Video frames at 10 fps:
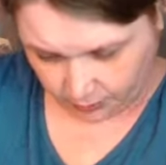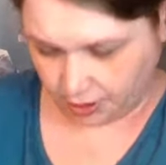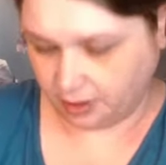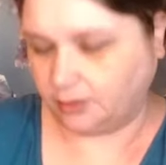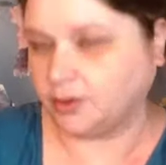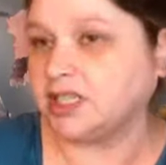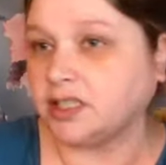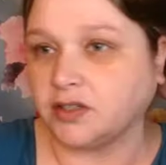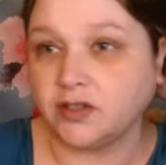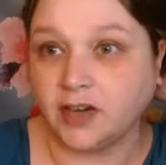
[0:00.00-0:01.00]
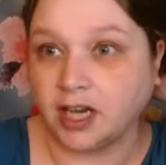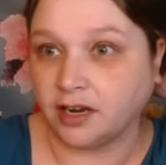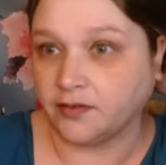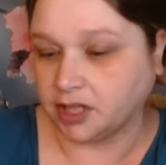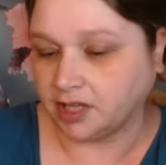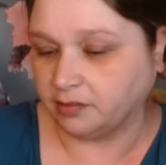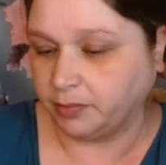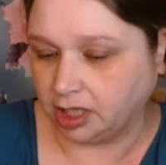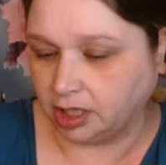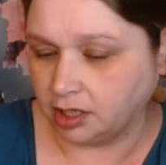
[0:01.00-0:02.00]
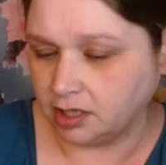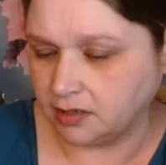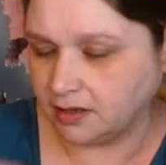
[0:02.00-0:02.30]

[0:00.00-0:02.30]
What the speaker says: it though until you got everything pinned.